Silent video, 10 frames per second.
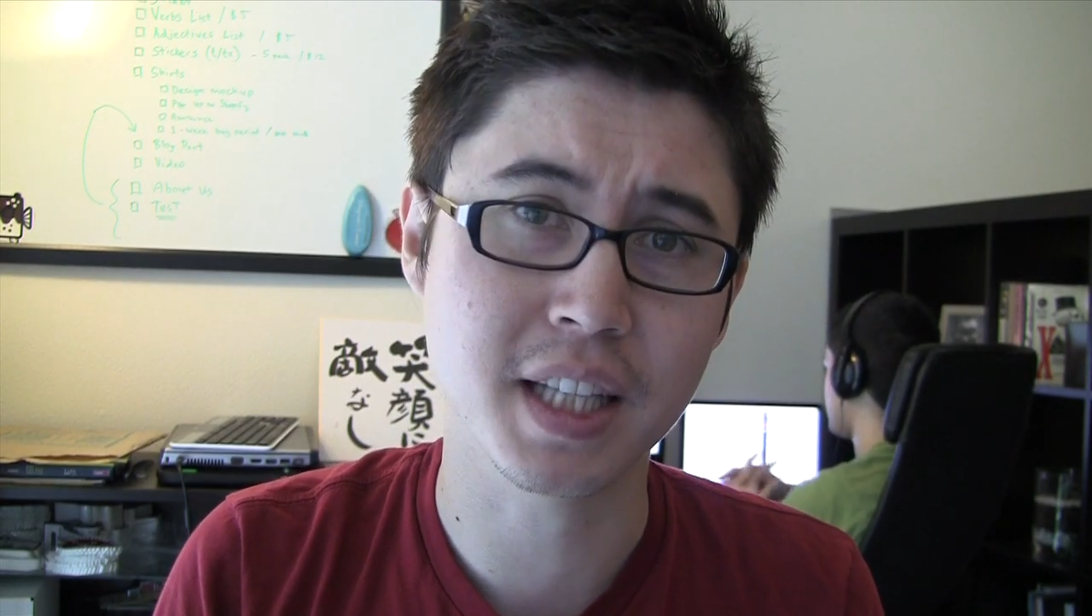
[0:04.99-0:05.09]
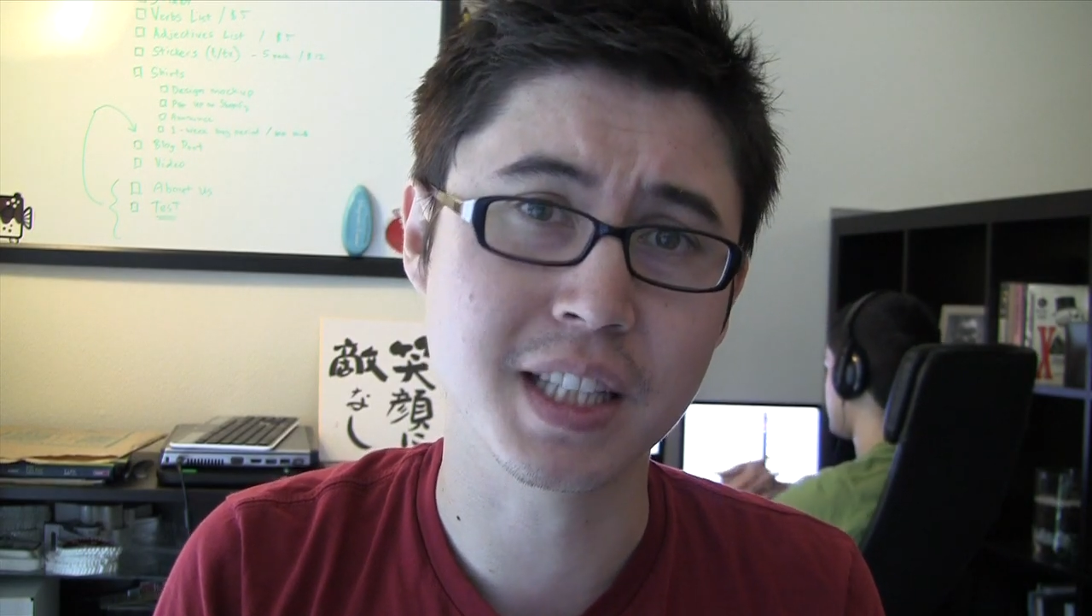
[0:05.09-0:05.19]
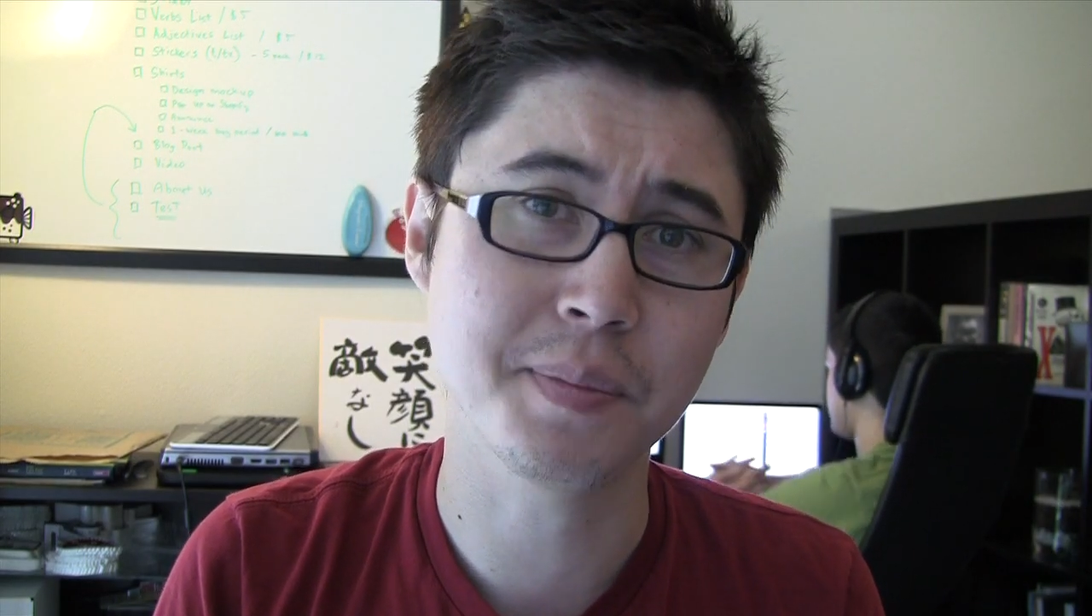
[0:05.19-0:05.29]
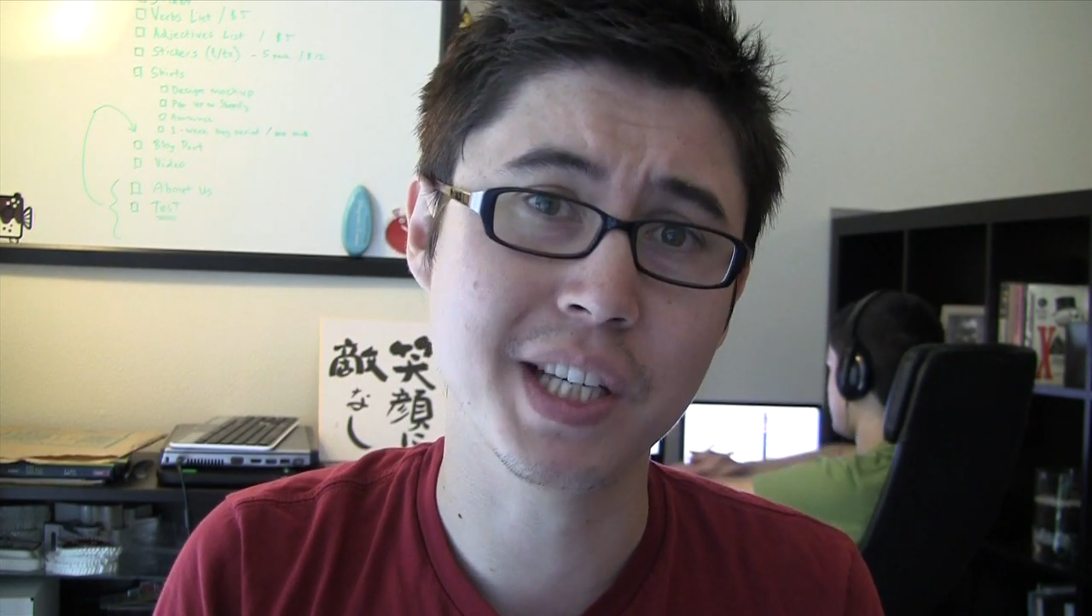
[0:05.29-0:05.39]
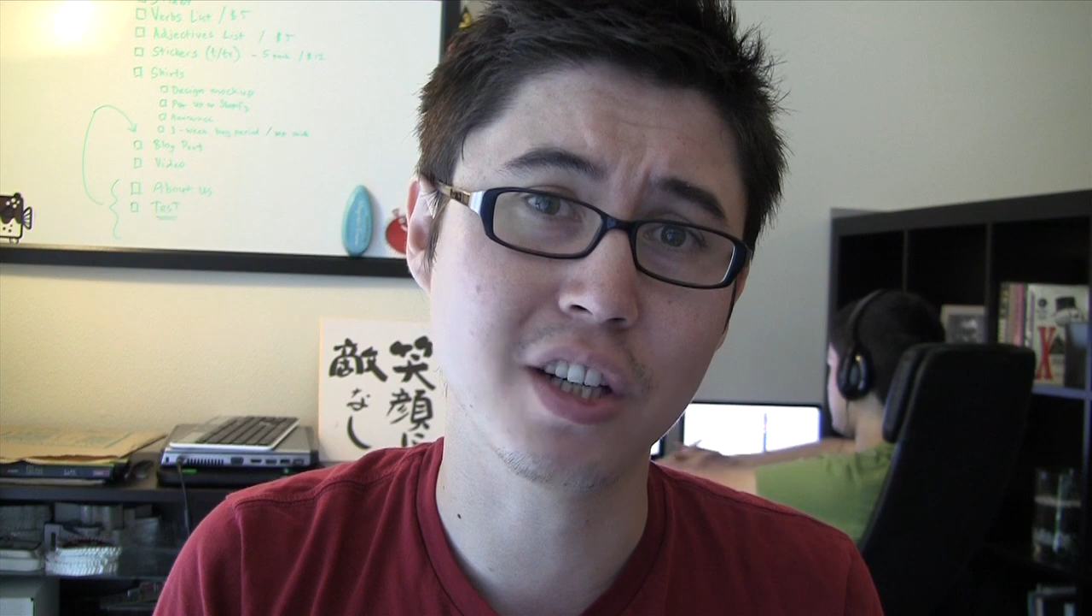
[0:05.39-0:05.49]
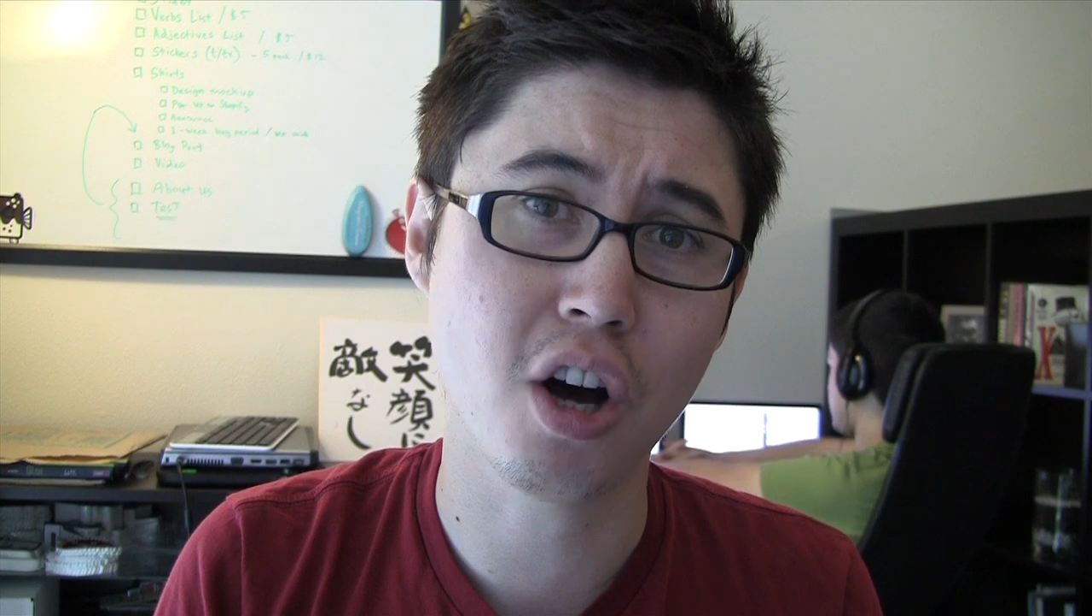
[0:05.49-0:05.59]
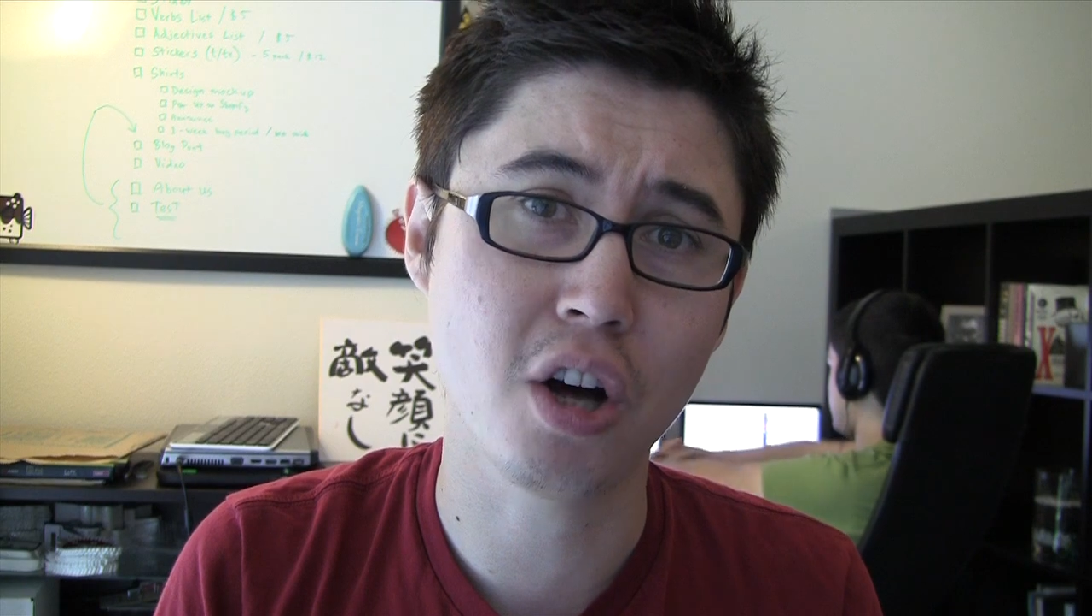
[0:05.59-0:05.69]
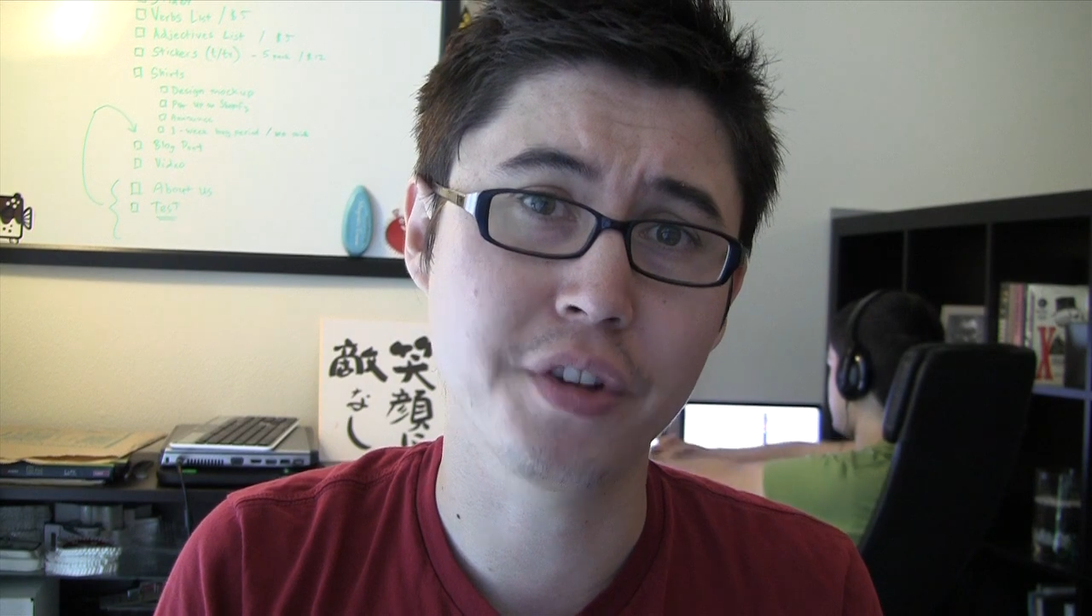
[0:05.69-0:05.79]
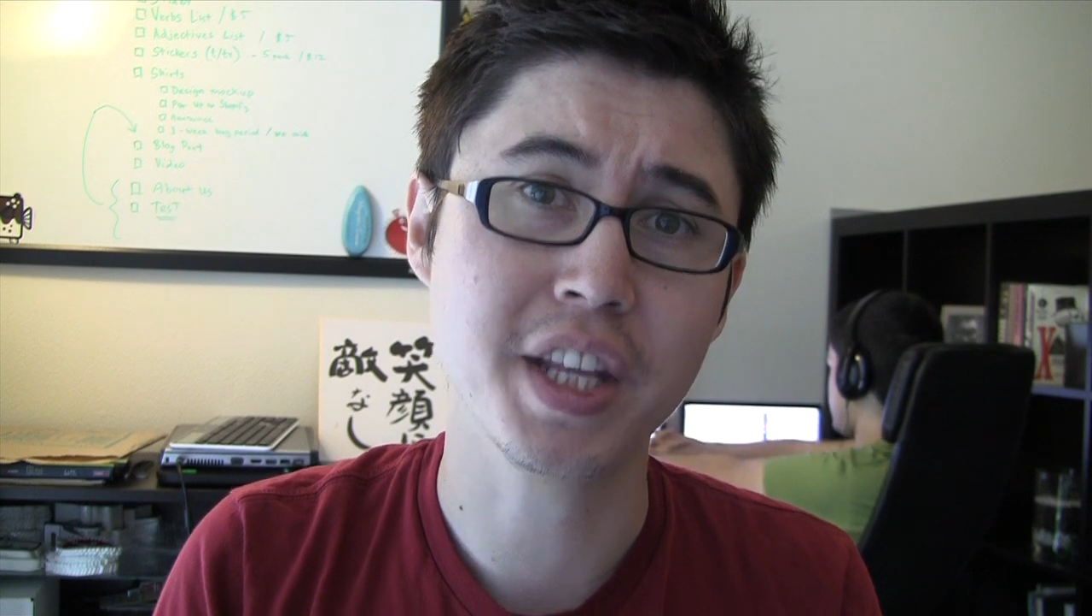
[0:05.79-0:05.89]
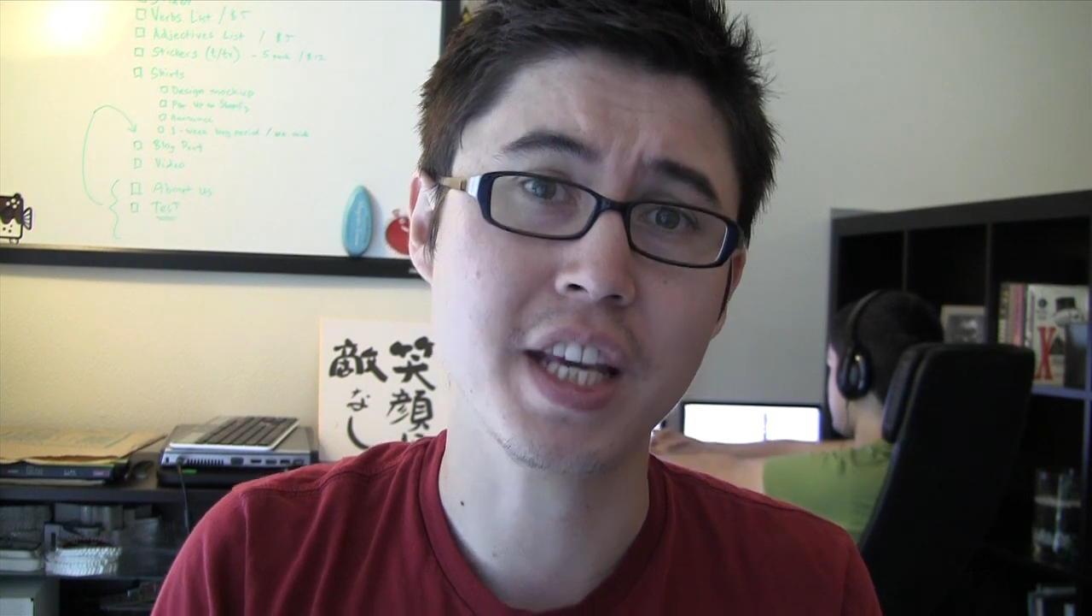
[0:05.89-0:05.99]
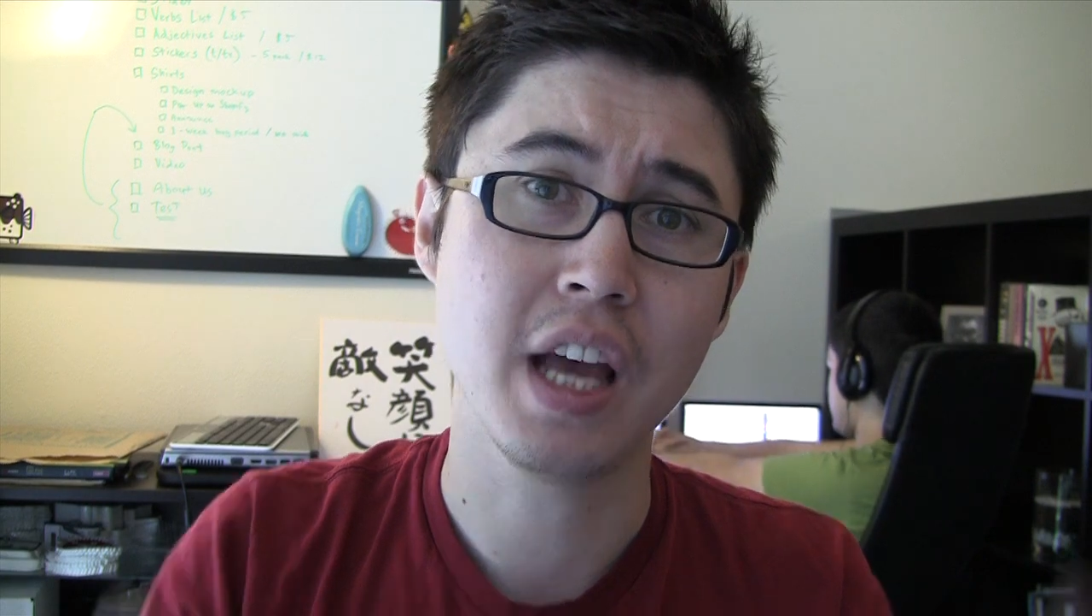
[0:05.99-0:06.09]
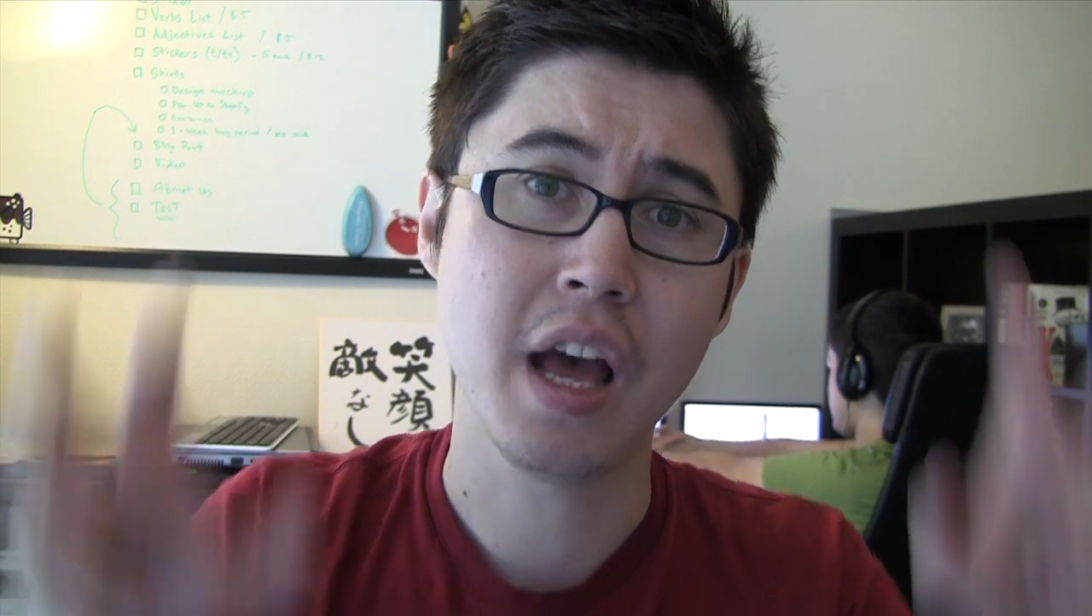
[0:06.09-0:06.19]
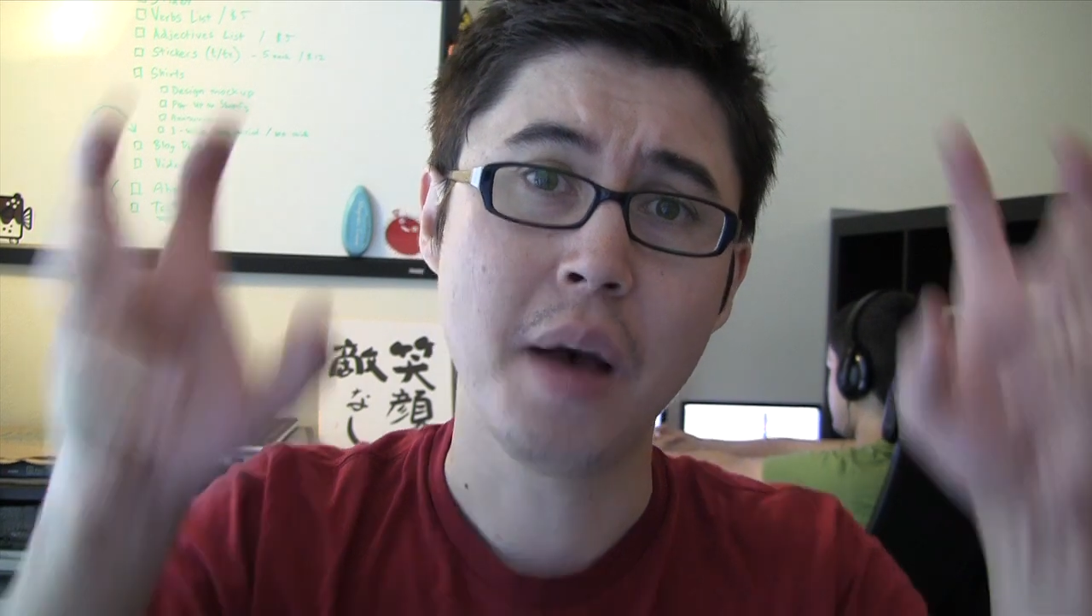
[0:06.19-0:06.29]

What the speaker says: that's being called the